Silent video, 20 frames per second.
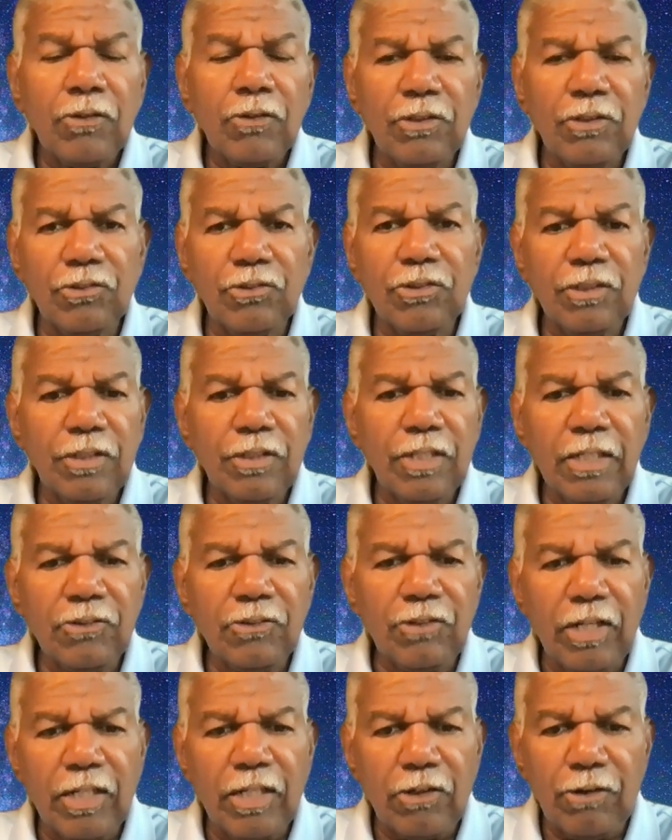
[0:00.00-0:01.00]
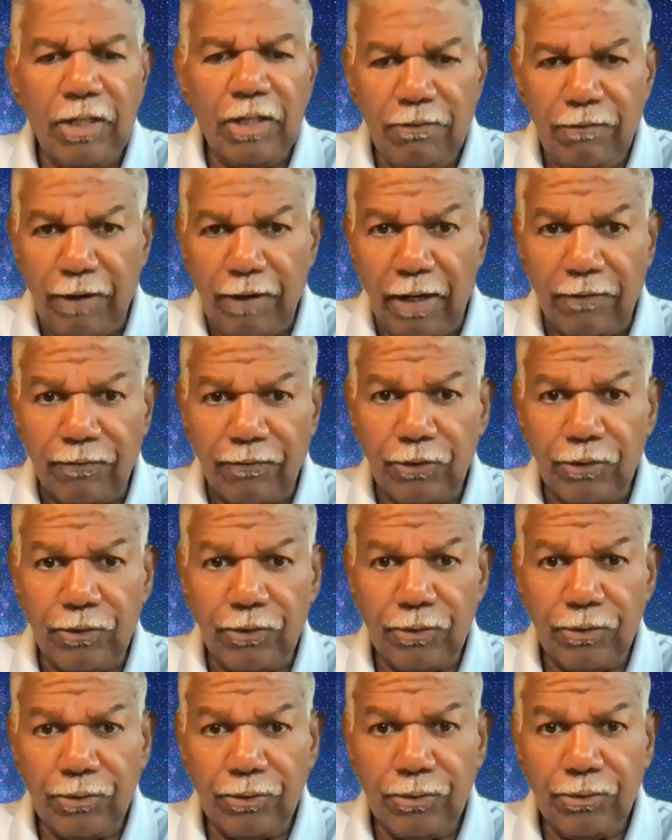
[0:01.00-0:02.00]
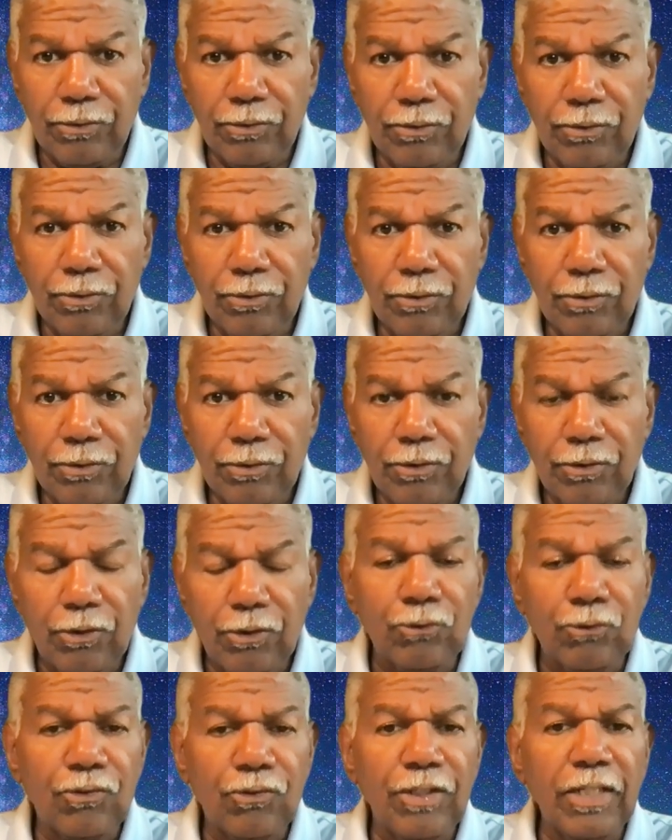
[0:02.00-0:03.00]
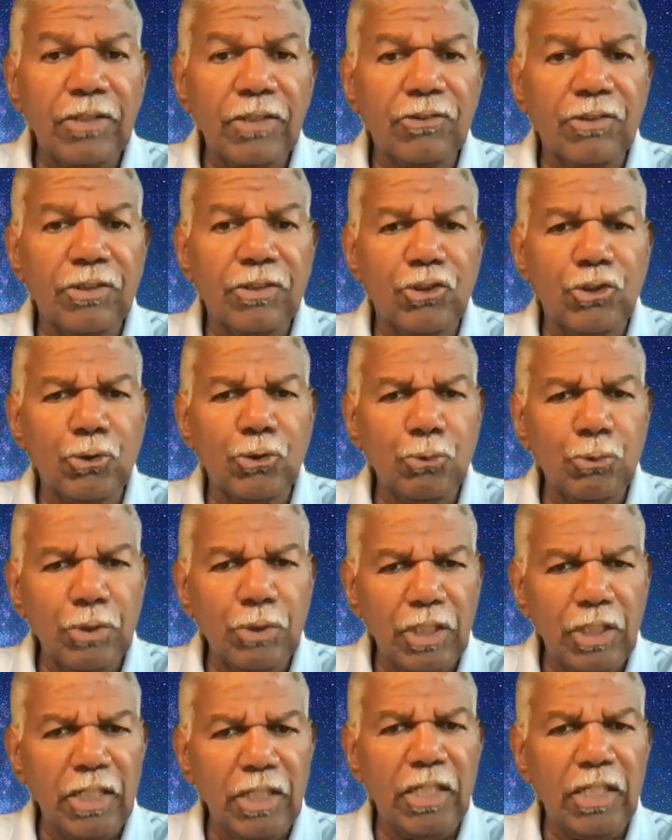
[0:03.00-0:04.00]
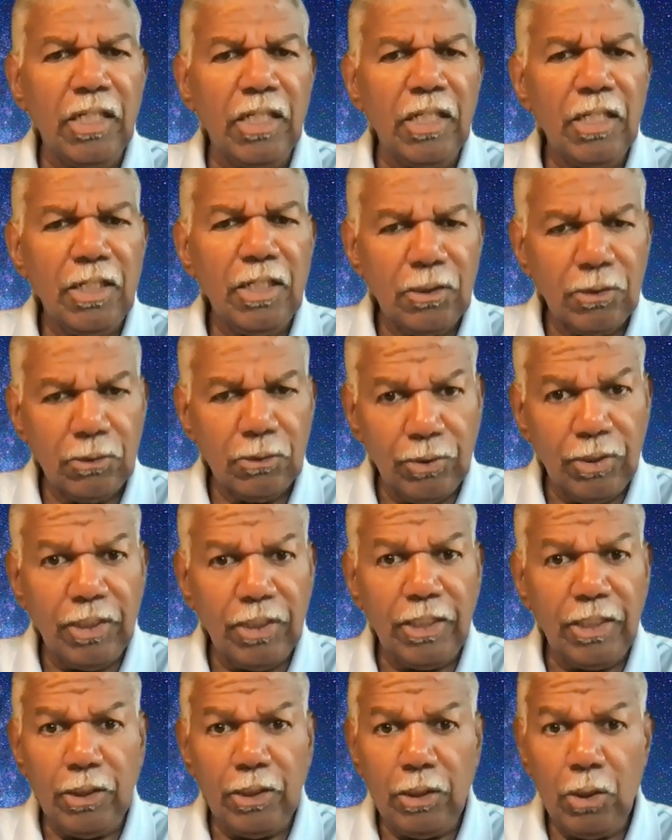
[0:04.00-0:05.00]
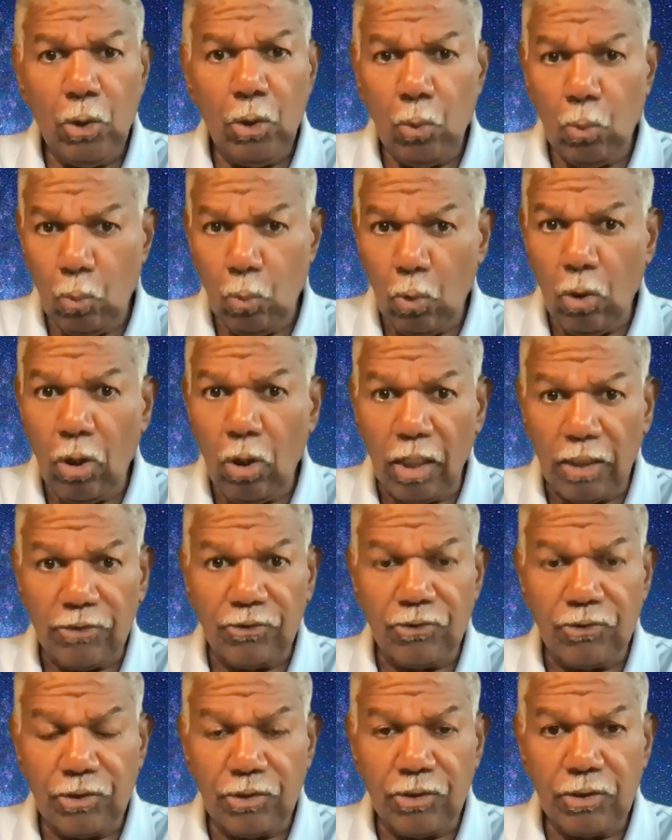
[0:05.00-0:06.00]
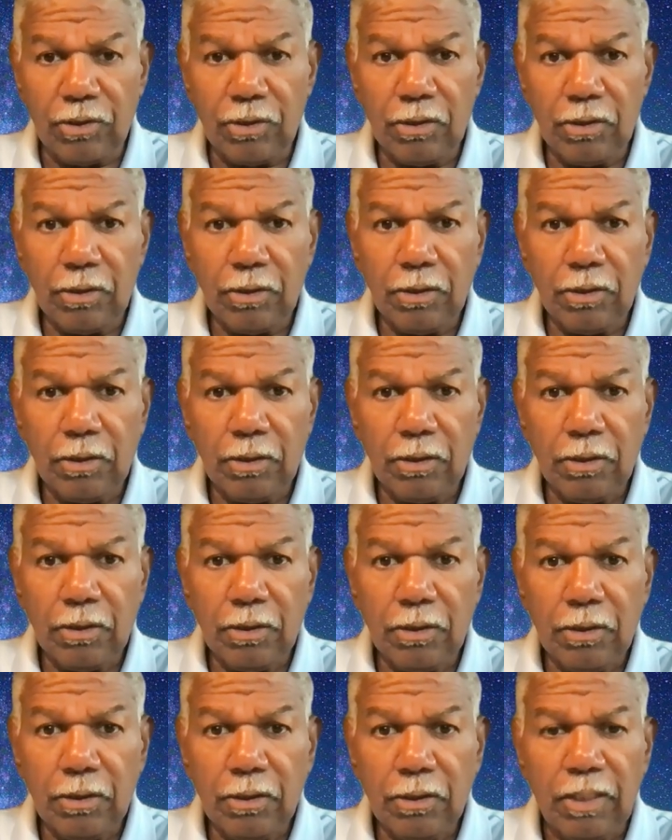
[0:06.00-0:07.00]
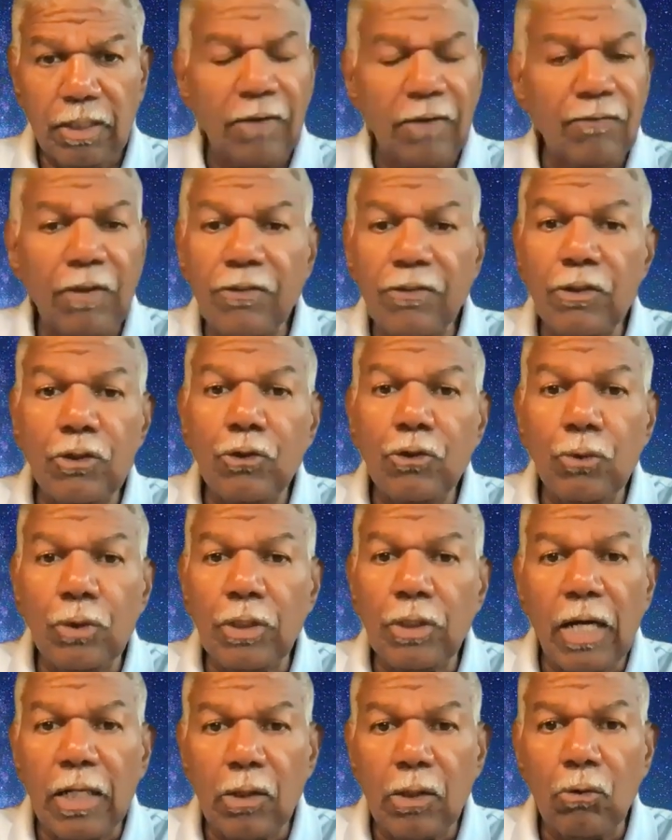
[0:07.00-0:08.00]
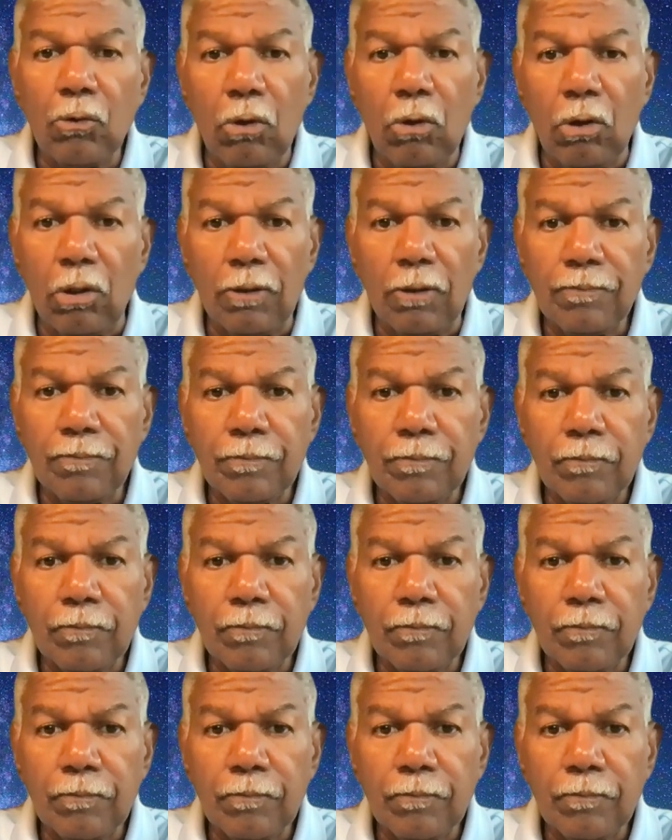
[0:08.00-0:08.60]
These are the things I crave after those things that you really, really want. They have nothing to do with God at all.